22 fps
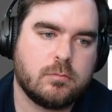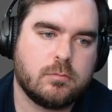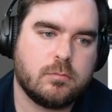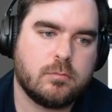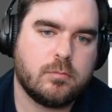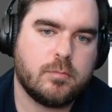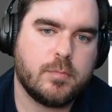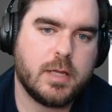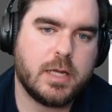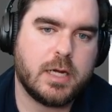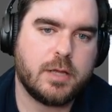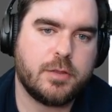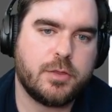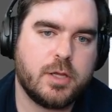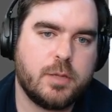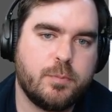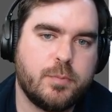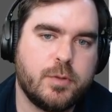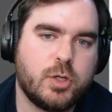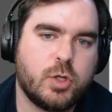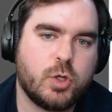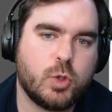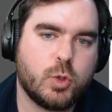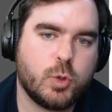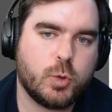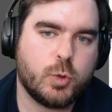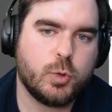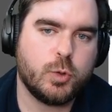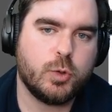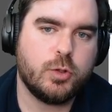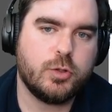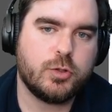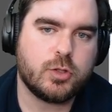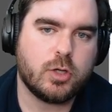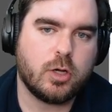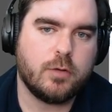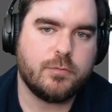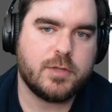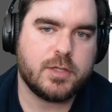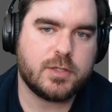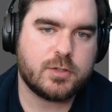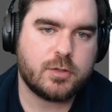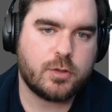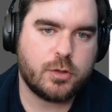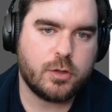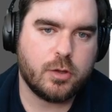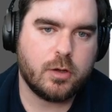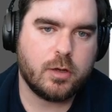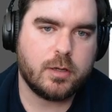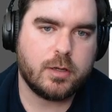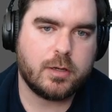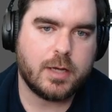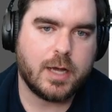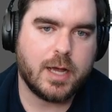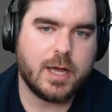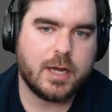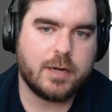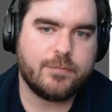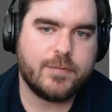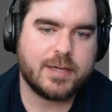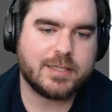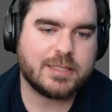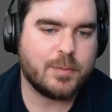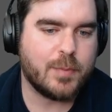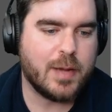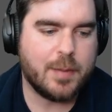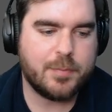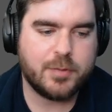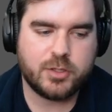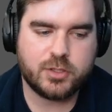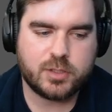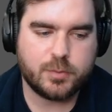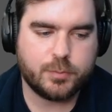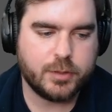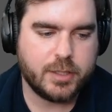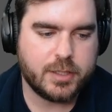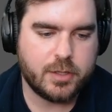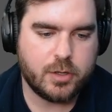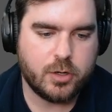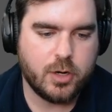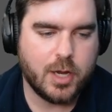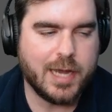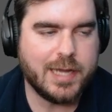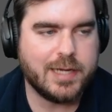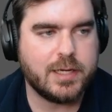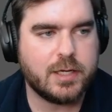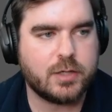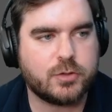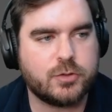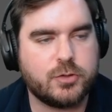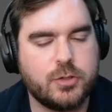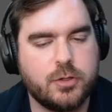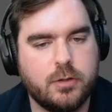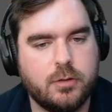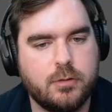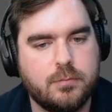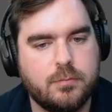And I think because of this third artifact, I'm happy just to play the Knight next turn.